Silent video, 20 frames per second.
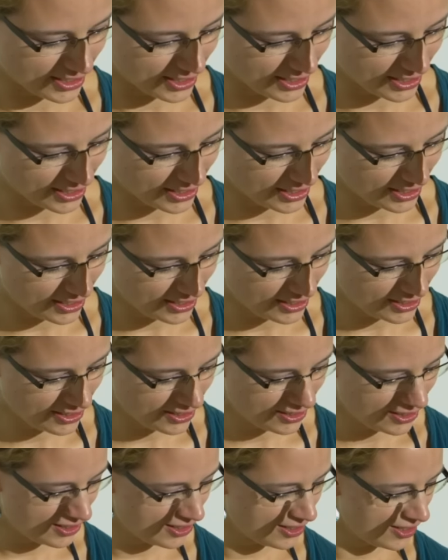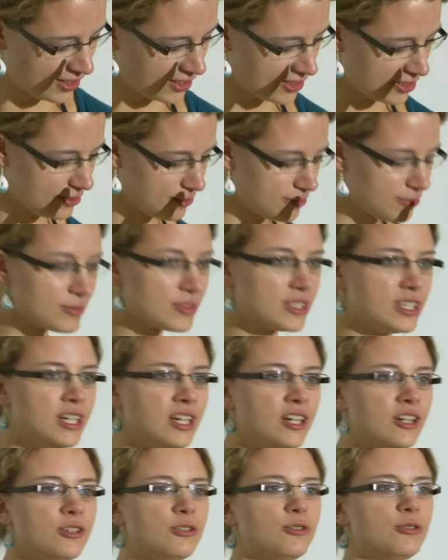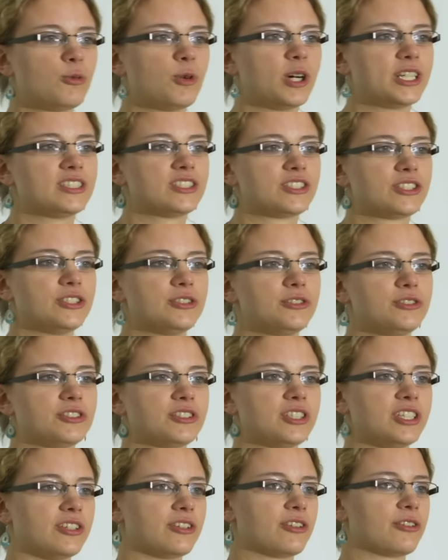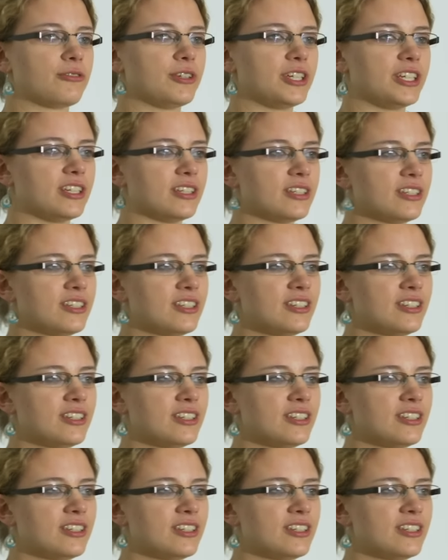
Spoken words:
60. Who once used D3?